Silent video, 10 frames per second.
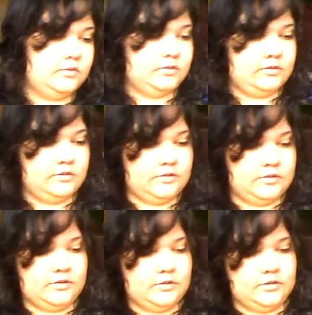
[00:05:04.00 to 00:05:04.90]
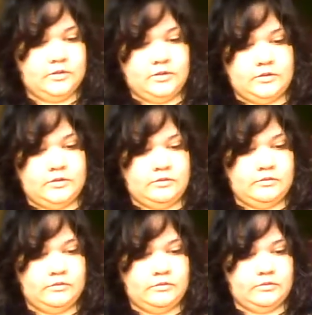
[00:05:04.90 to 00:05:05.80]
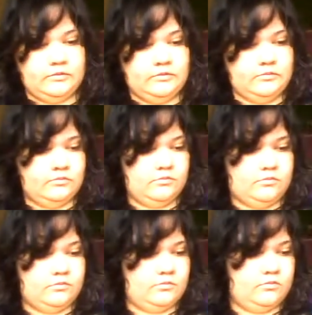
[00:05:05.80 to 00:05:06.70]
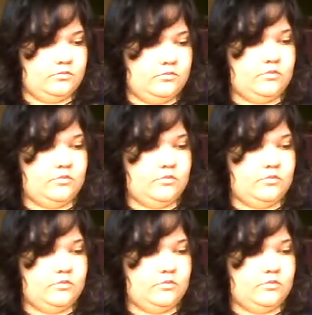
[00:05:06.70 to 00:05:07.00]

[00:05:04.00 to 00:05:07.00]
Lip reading: Nothing is said.